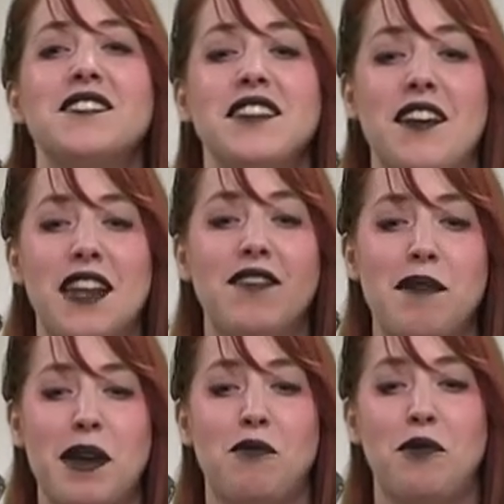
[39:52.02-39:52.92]
so now that I've
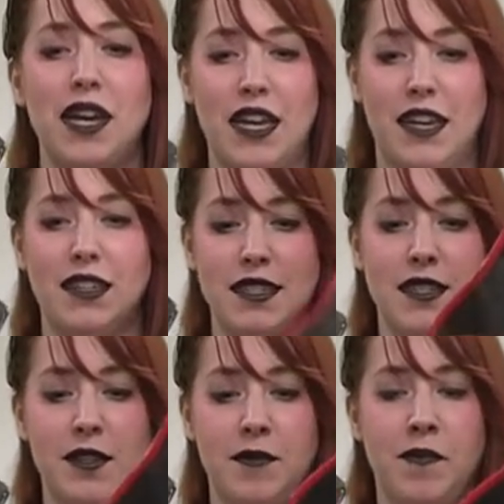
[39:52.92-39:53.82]
got my
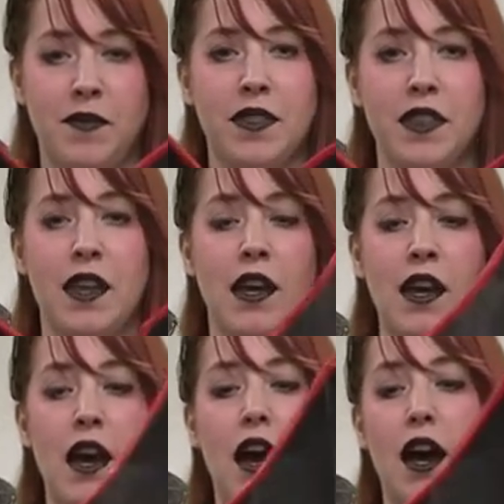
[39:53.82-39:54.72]
wings,
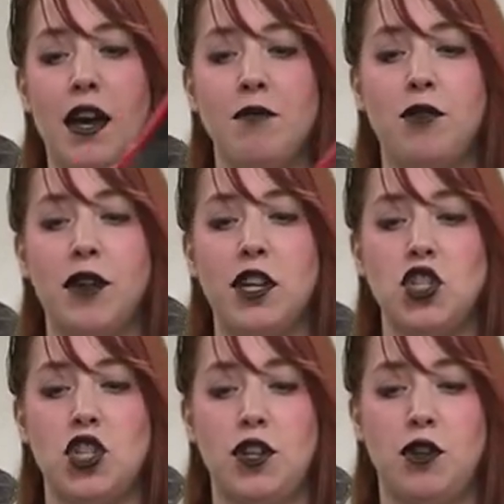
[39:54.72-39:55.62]
I'm going
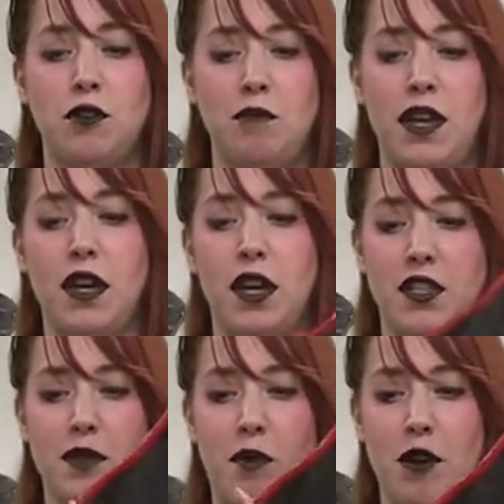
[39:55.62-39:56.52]
to make a
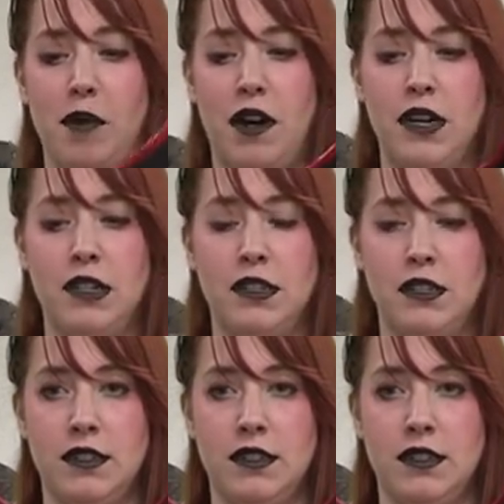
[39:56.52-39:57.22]
support bar